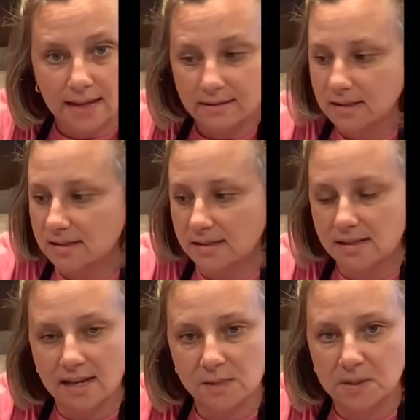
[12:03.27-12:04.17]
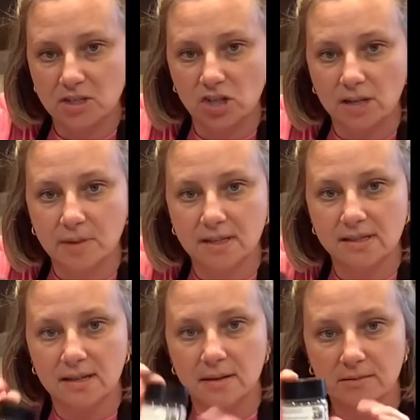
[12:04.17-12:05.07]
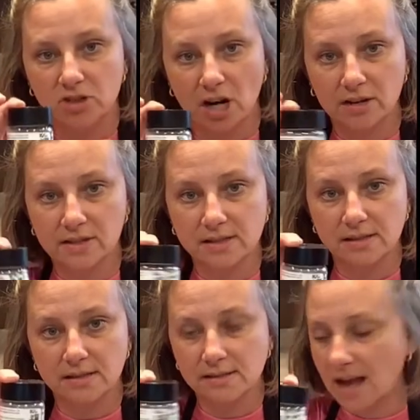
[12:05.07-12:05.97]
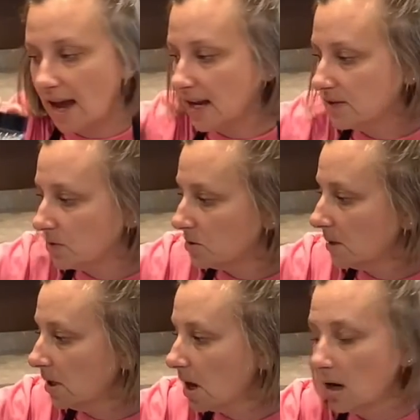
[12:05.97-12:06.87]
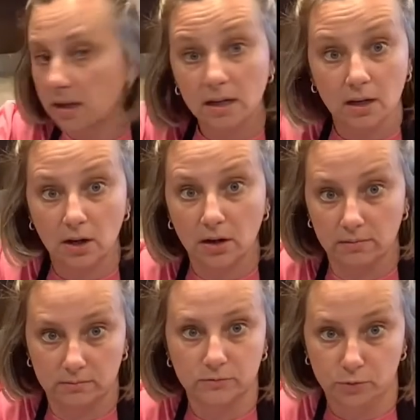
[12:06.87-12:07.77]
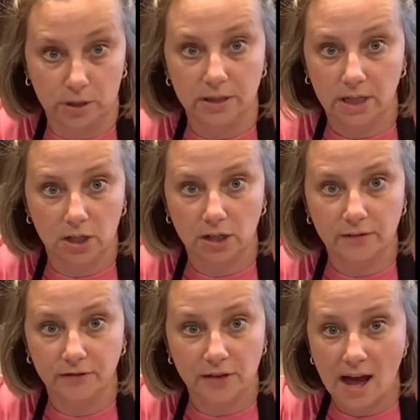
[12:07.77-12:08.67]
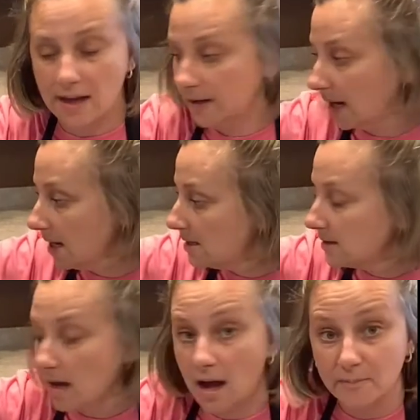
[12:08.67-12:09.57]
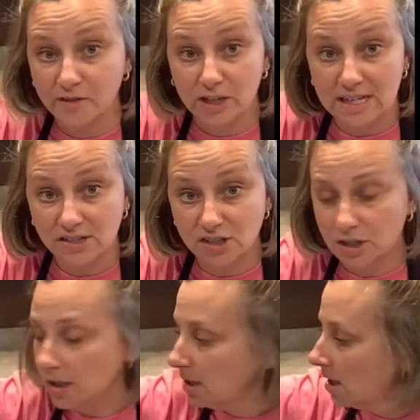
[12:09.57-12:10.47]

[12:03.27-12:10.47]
this is SPG, but it's in a jar this size. Rosemary garlic, really good for the holidays, for Easter.